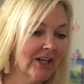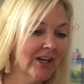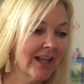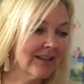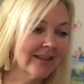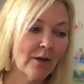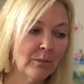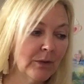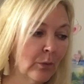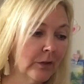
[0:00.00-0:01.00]
And I thought that would
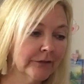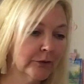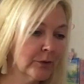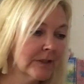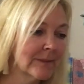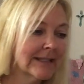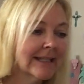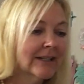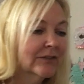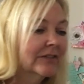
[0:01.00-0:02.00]
be a wonderful Christmas gift.